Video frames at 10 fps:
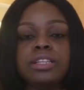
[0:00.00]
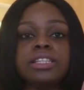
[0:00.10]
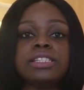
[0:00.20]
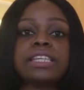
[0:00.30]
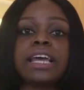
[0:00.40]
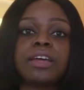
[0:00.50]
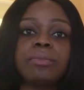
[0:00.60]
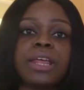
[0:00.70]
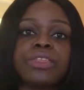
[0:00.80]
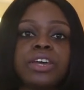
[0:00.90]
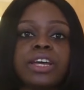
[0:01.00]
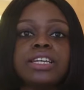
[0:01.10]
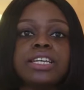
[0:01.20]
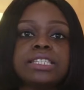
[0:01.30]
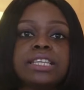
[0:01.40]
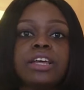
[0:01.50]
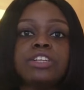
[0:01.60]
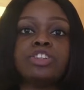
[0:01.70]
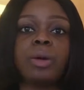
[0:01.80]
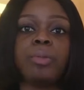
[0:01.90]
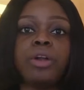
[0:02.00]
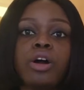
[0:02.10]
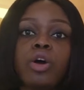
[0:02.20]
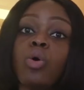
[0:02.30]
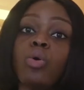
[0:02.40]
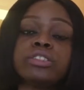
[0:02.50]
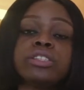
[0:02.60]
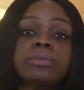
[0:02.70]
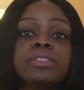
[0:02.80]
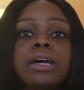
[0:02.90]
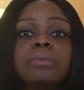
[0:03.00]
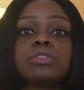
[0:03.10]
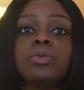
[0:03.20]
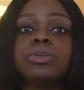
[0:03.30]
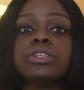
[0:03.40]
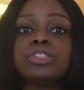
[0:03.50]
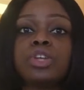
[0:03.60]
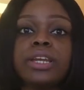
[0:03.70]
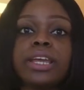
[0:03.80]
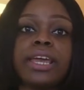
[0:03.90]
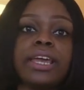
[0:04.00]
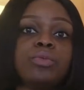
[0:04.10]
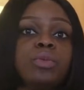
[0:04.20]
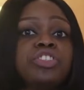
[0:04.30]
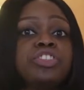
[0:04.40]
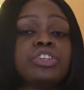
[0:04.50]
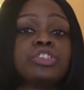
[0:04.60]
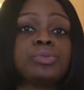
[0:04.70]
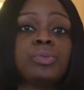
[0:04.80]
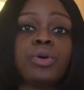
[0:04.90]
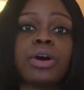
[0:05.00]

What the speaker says: The second method is a Doppler, or sometimes called a sonic aid, which is a small